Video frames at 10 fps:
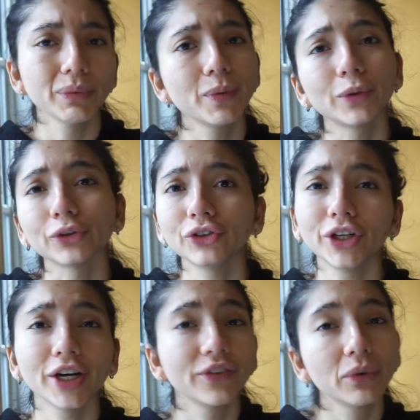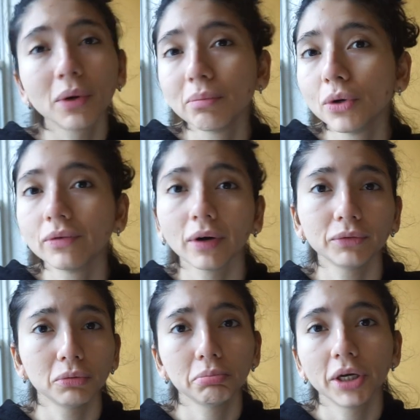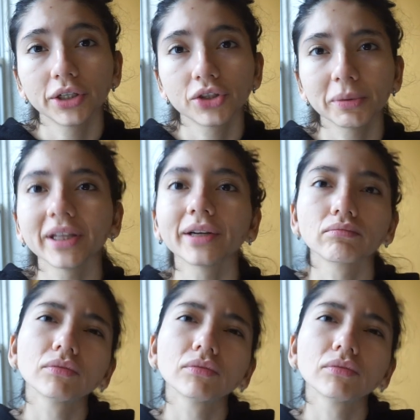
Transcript: We want to see everyone move up to management. Like